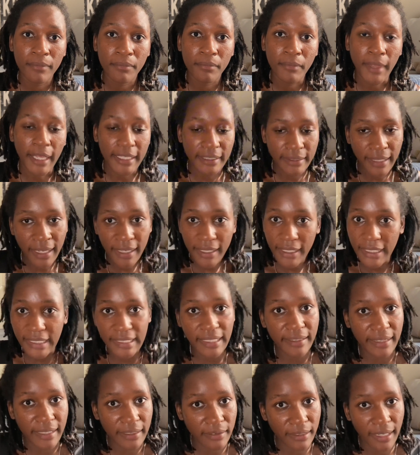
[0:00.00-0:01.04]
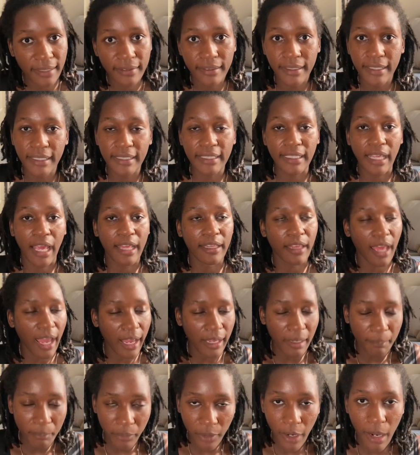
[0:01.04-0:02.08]
It's not easy to think like this.
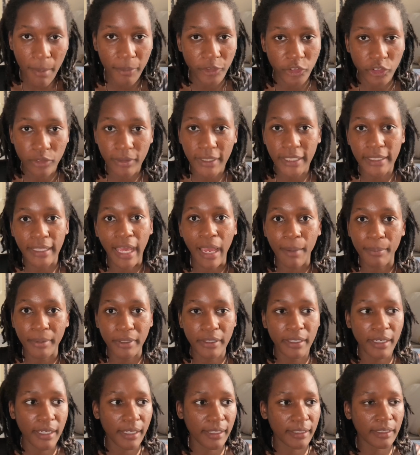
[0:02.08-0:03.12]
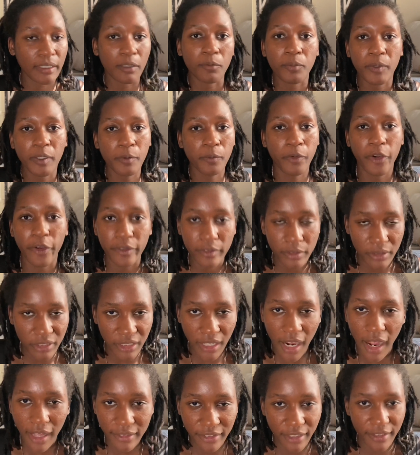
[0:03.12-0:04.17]
I promise you it's not because we weren't
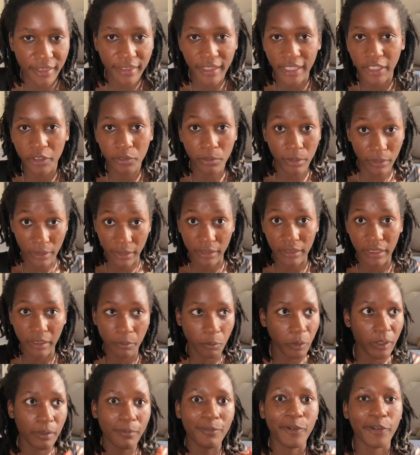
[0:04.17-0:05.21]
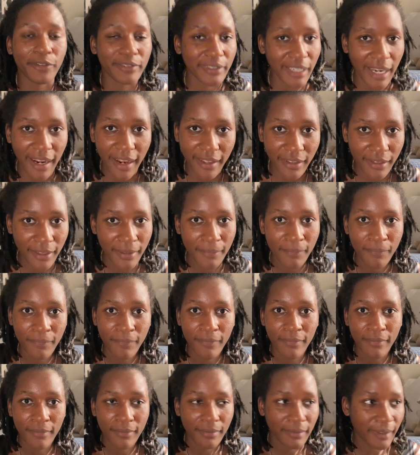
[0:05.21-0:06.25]
taught to think critically. We were not.
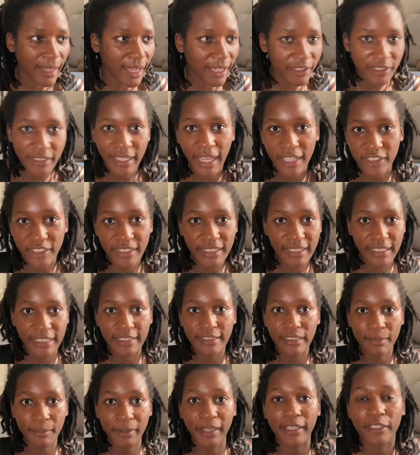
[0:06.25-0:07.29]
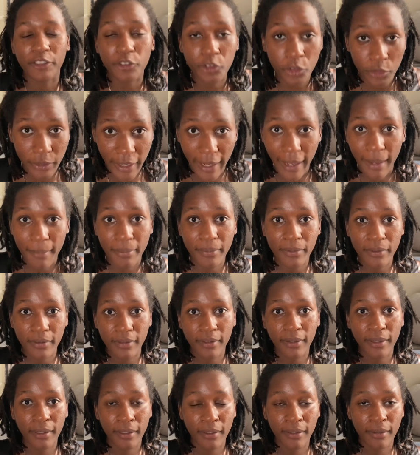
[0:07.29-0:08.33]
The education system is crap.
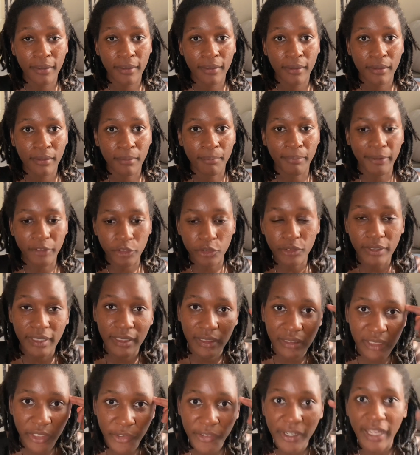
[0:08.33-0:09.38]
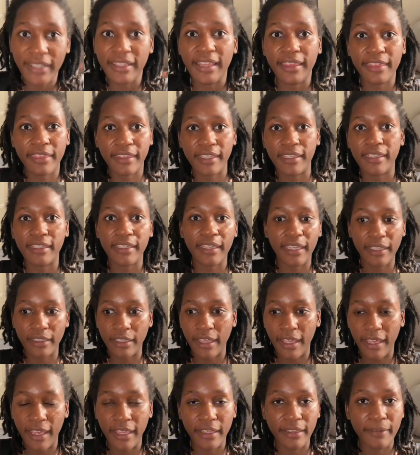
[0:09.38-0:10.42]
But you can learn how to think
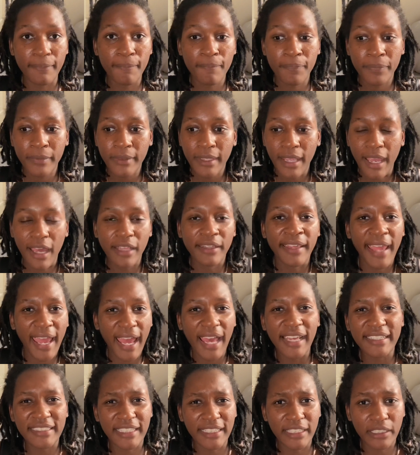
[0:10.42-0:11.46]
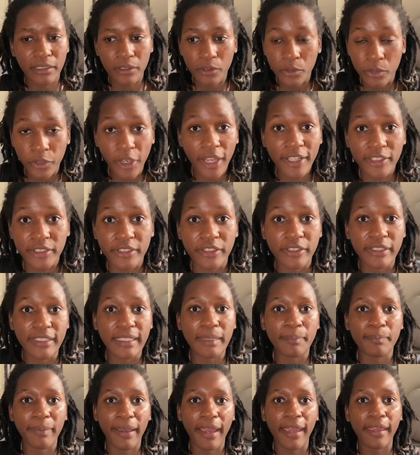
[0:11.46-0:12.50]
and how to ask these questions
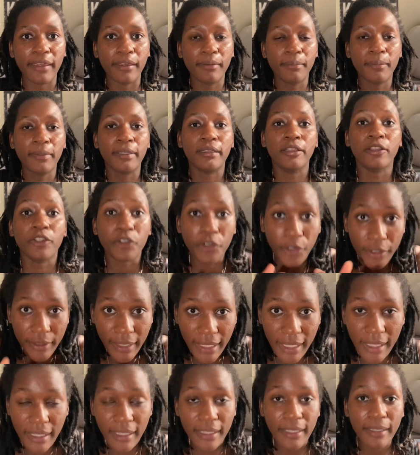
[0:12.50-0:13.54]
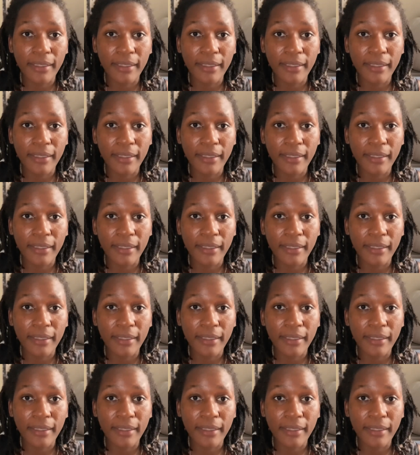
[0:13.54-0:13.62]
by learning,